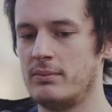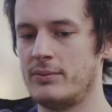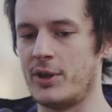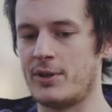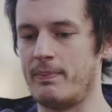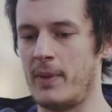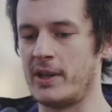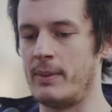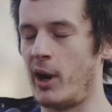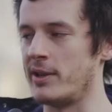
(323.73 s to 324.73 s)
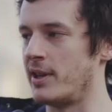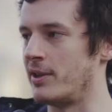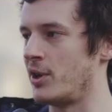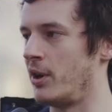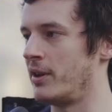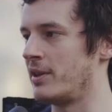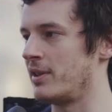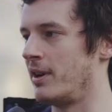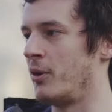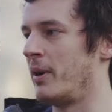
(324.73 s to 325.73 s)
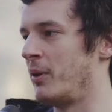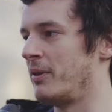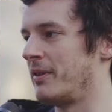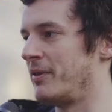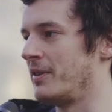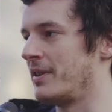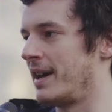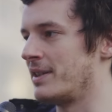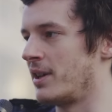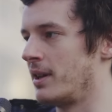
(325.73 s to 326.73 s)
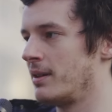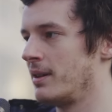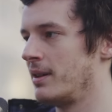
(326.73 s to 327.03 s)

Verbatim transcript: just monkey brain turns on and it's like, oh, I want the food that tastes good,